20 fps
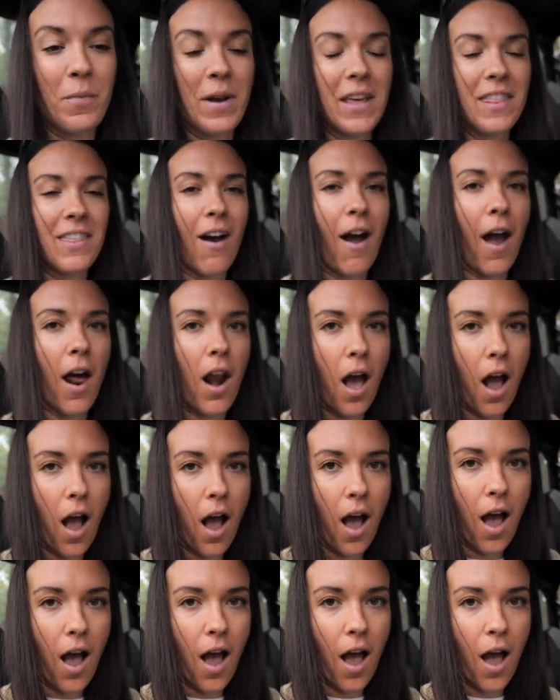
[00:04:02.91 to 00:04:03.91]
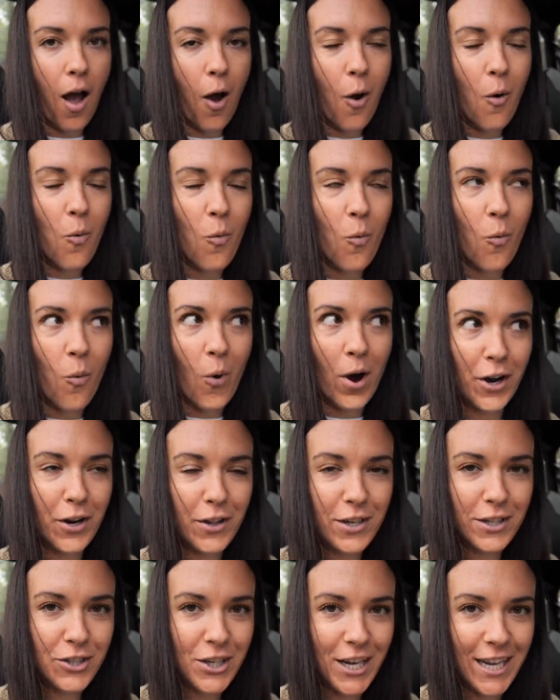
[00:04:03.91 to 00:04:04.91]
we thought, what are
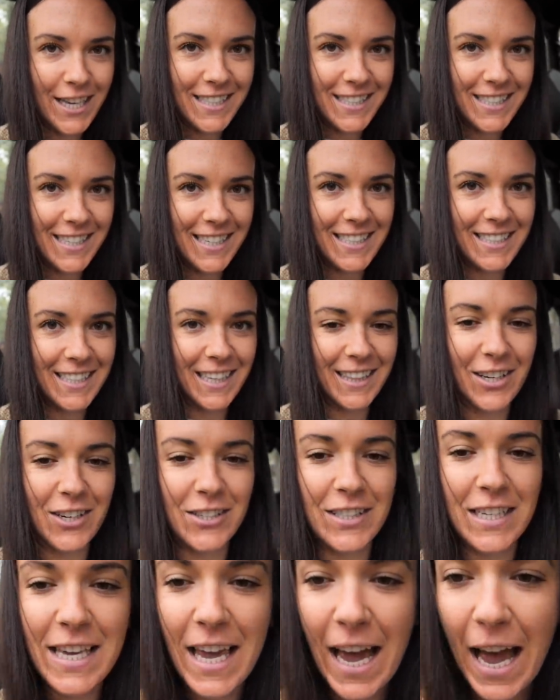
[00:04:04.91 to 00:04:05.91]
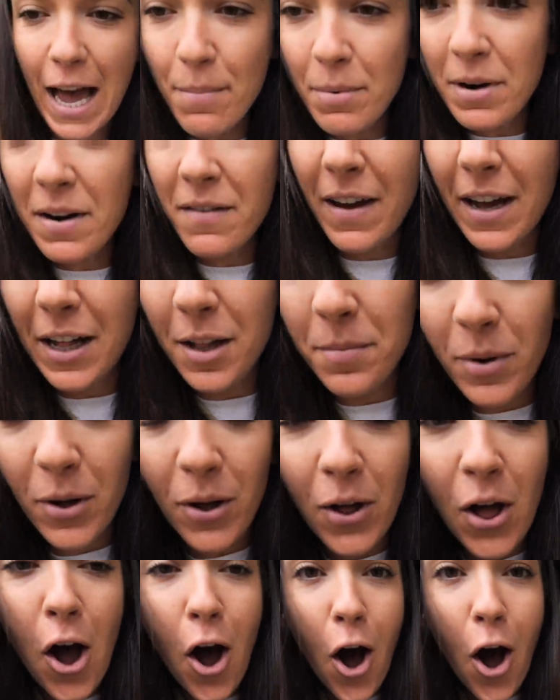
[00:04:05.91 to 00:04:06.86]
the chances that there's a cabin available